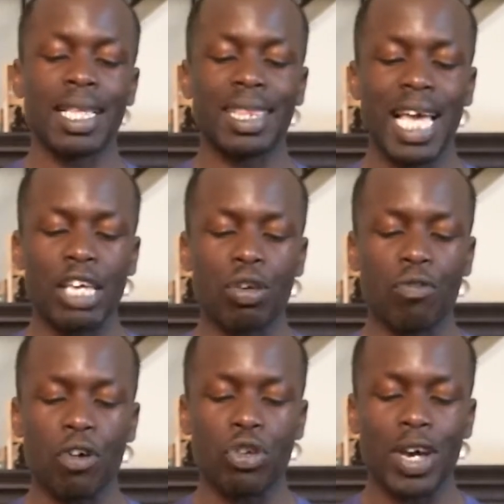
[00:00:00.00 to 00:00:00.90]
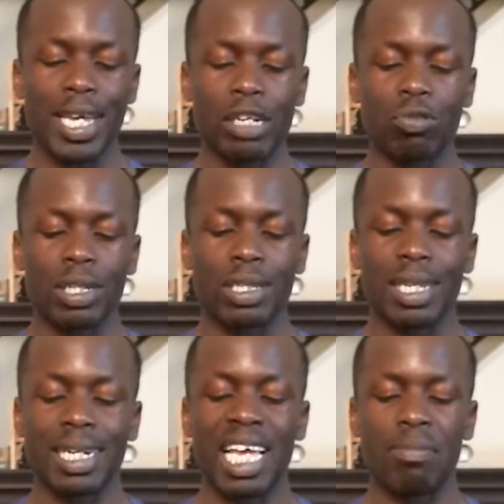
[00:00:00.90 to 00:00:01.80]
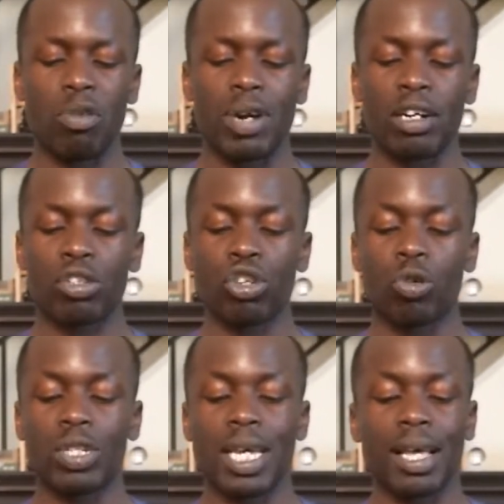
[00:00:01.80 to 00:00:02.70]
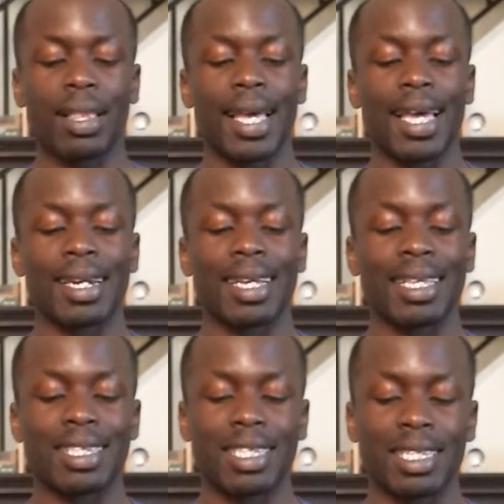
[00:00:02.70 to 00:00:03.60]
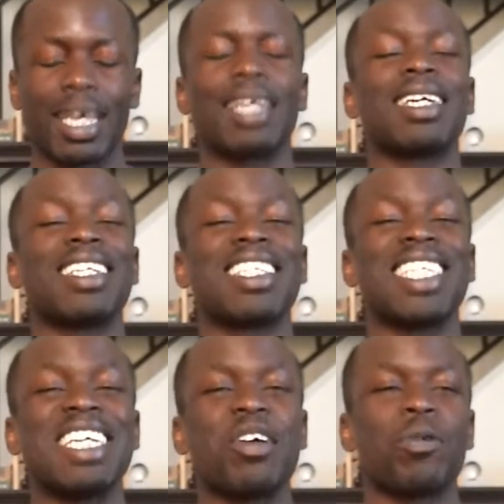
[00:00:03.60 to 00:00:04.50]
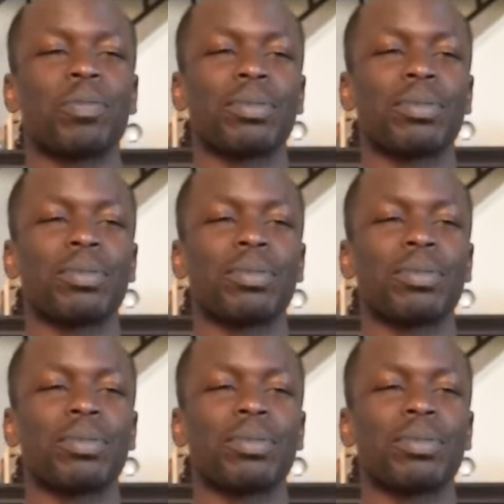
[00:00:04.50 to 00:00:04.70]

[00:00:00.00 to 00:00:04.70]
Thank you for your interest in the Debbie Reynolds Hotel and Casino.